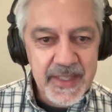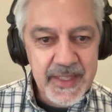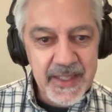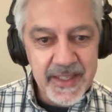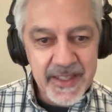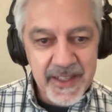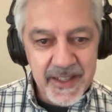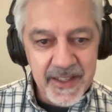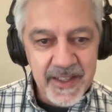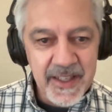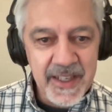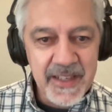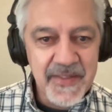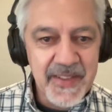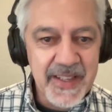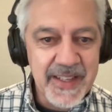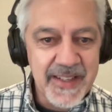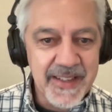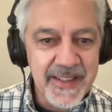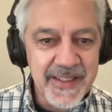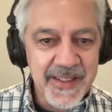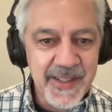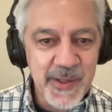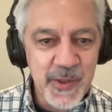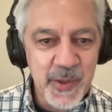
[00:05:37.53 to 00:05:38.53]
And a lot of that
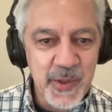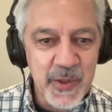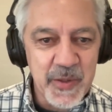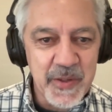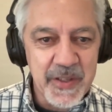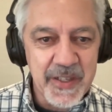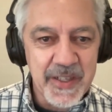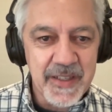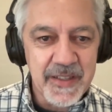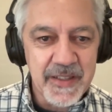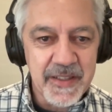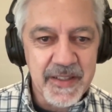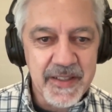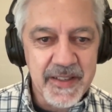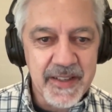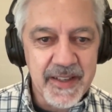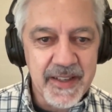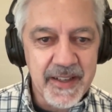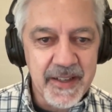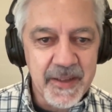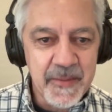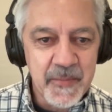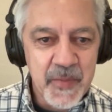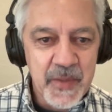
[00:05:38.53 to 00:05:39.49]
is still going on today,